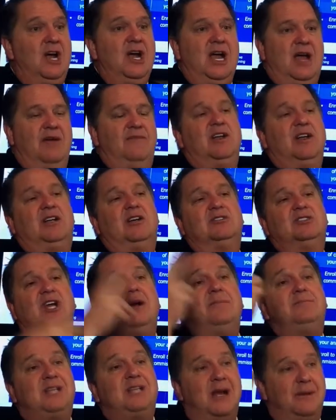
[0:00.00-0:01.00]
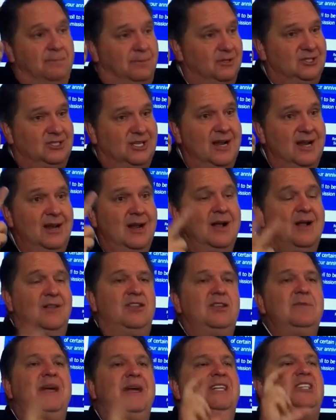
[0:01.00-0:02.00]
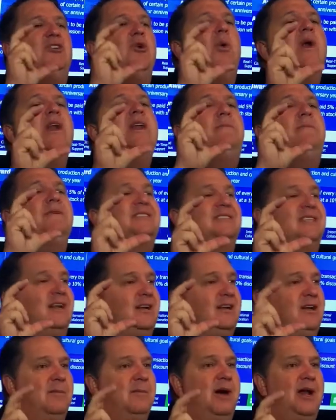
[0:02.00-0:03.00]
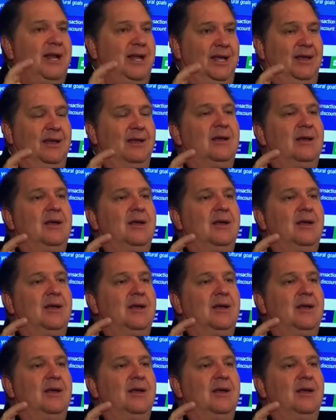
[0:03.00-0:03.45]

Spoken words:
If it goes up 10%, you made 20% on your money.